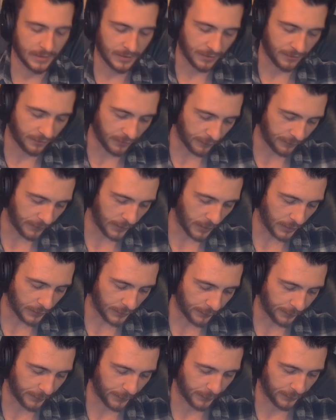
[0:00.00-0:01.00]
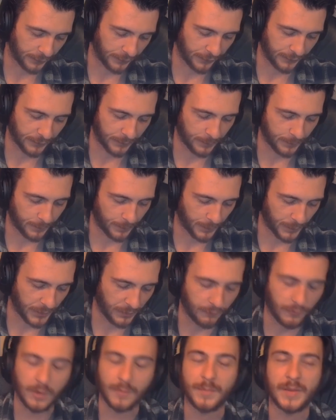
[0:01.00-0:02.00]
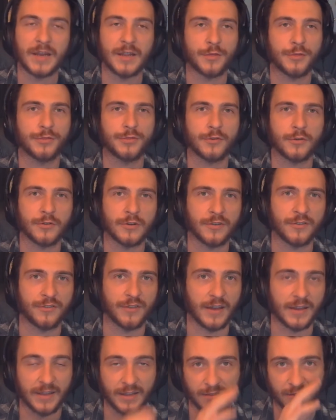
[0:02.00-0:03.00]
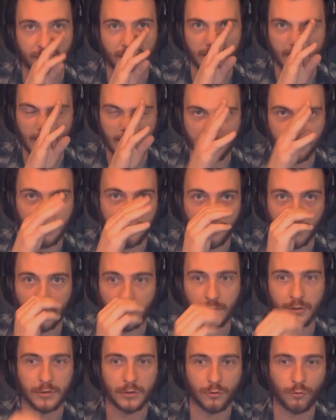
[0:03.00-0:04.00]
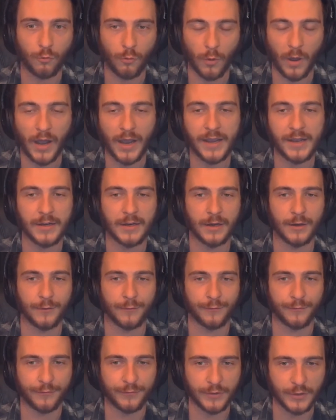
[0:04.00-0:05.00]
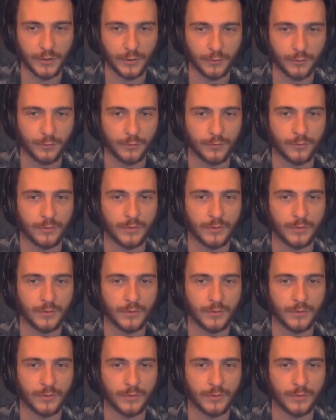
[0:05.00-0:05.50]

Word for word: so far in the first one minute, thirty seconds, I think we've heard quite a few